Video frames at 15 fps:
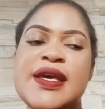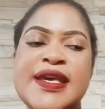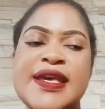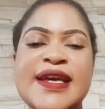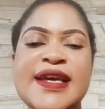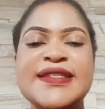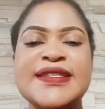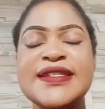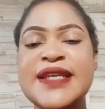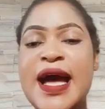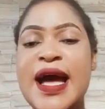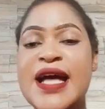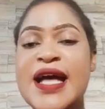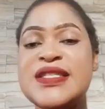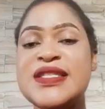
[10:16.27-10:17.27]
yes, it
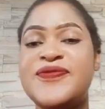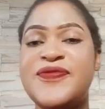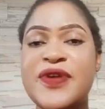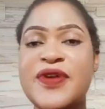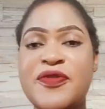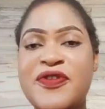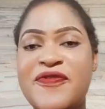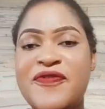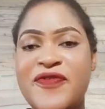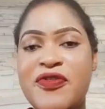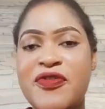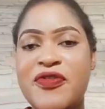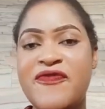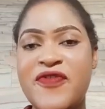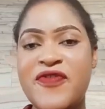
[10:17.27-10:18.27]
has very
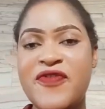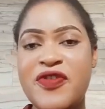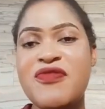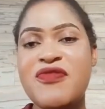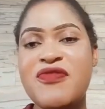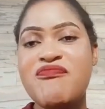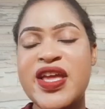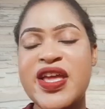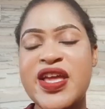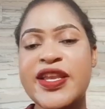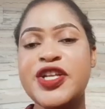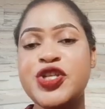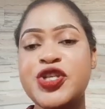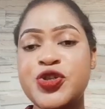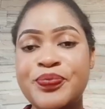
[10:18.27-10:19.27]

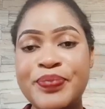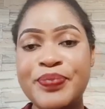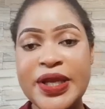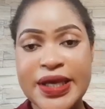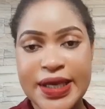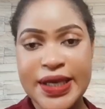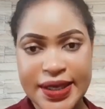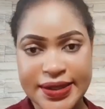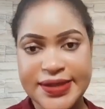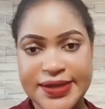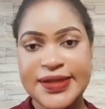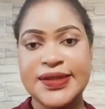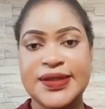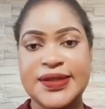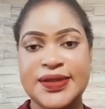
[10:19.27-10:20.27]
many
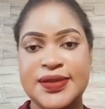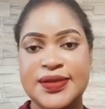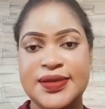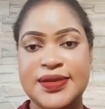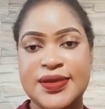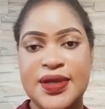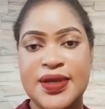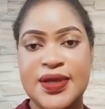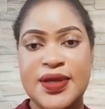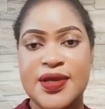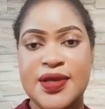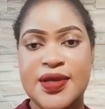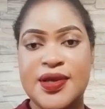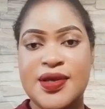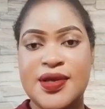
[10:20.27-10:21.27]
duplicates.
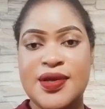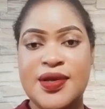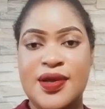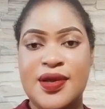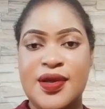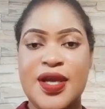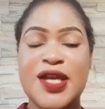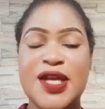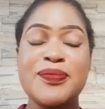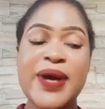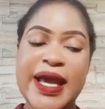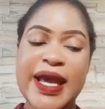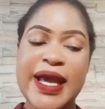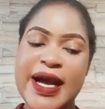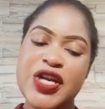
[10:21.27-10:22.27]
In
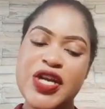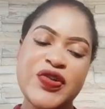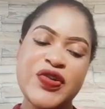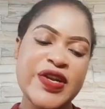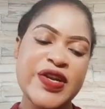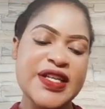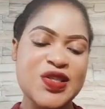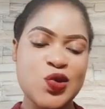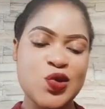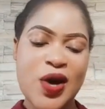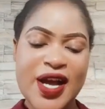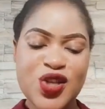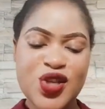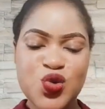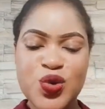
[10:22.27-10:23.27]
my country, it's so
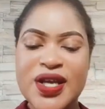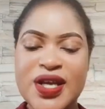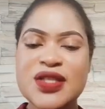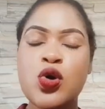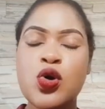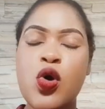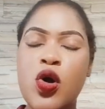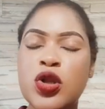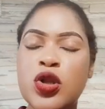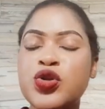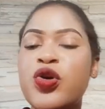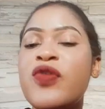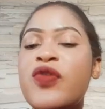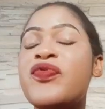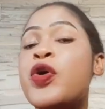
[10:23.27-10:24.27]
hard to get hold
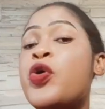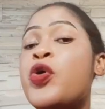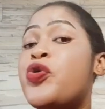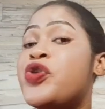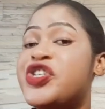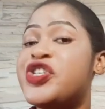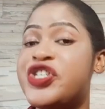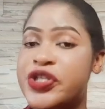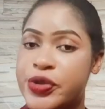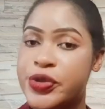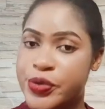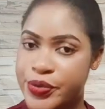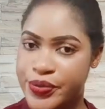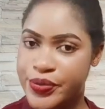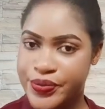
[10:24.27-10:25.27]
of the original.